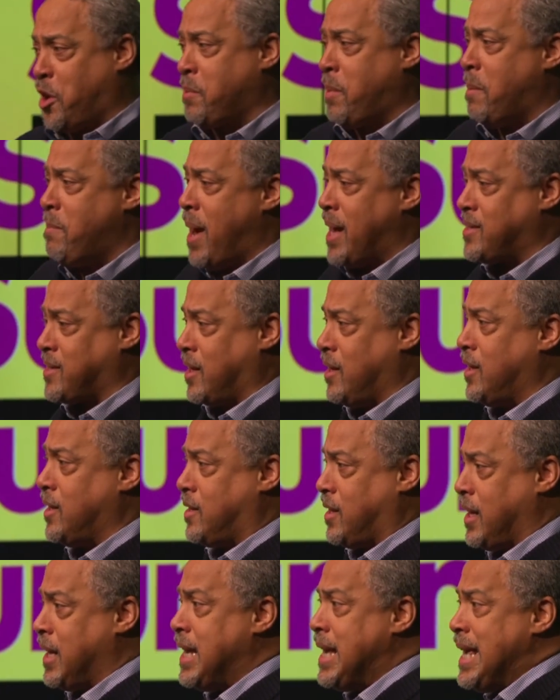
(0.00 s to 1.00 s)
about
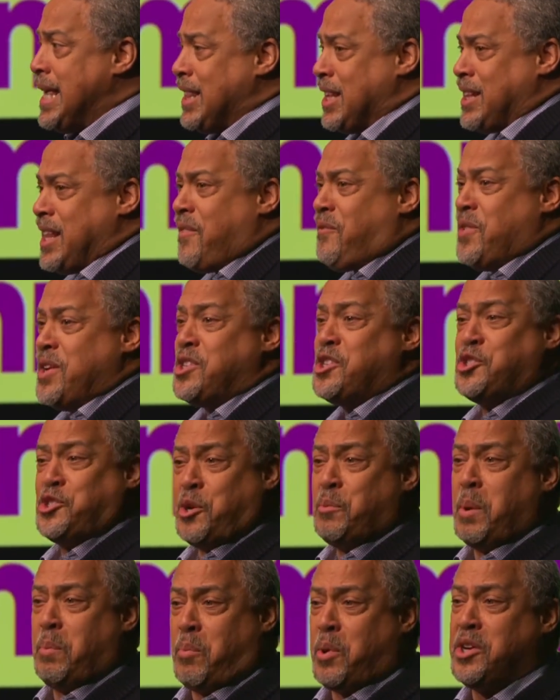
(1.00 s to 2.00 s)
masculinity, the definition is
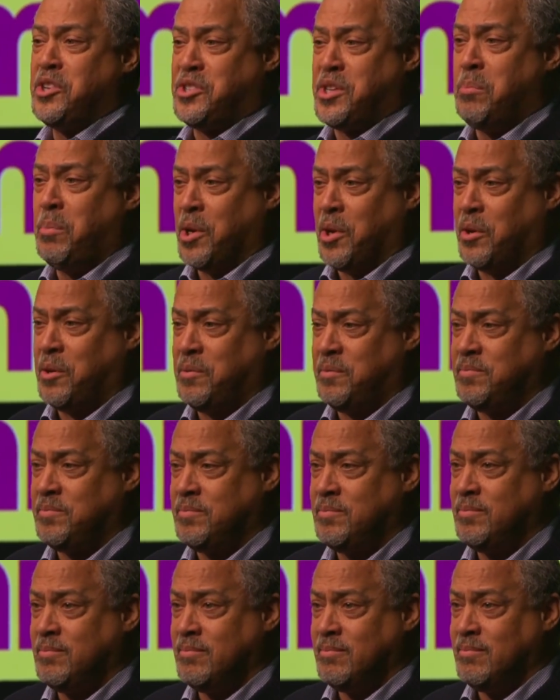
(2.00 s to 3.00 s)
going to be pretty similar.
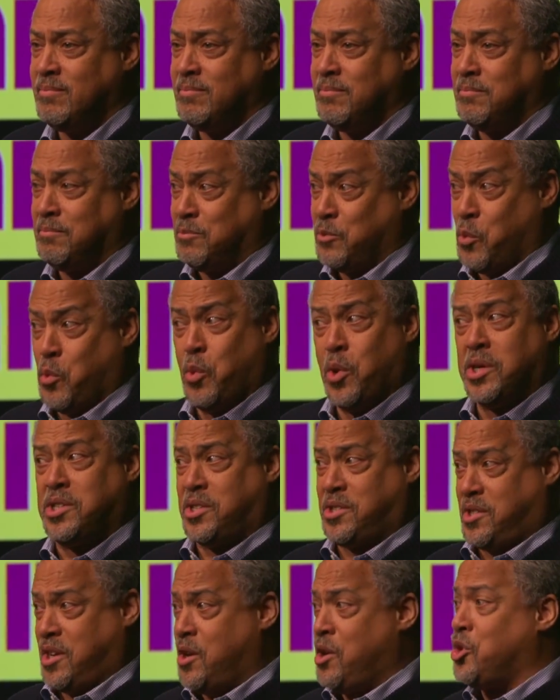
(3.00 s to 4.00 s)
We're
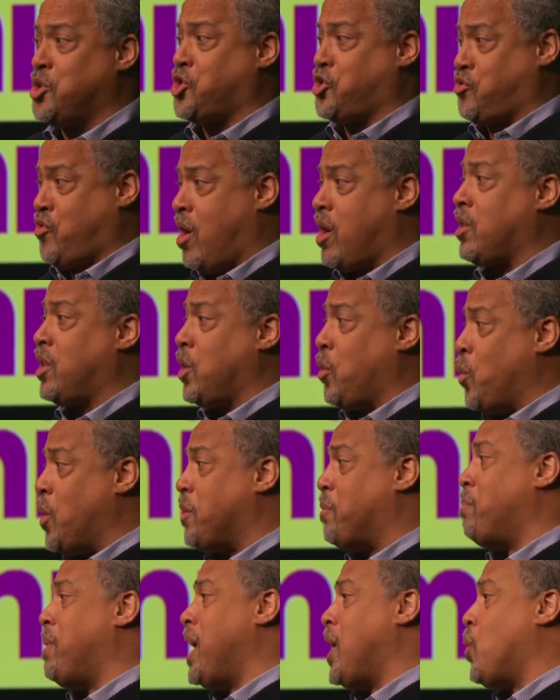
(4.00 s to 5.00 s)
still struggling
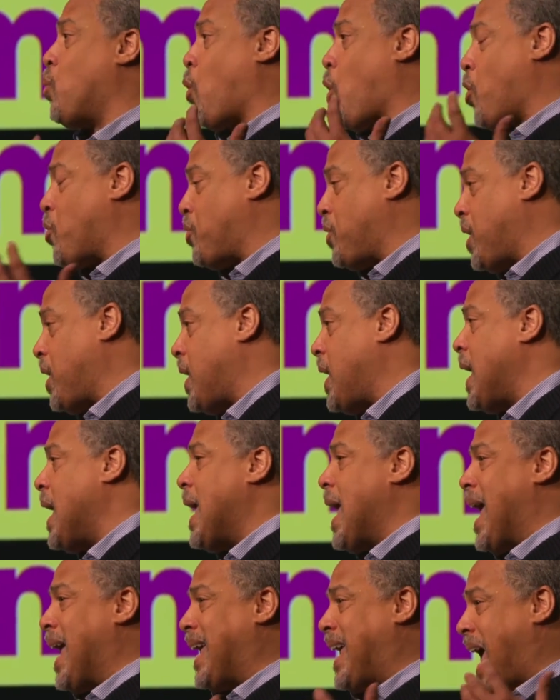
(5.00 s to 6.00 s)
with being worthy
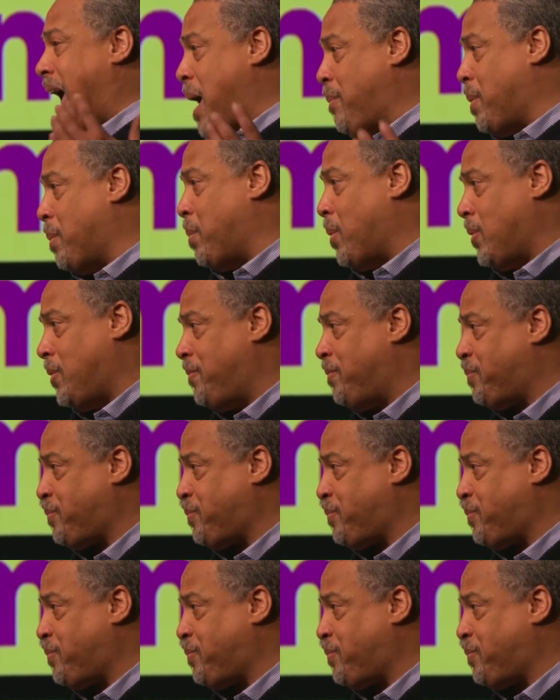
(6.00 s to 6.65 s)
and capable.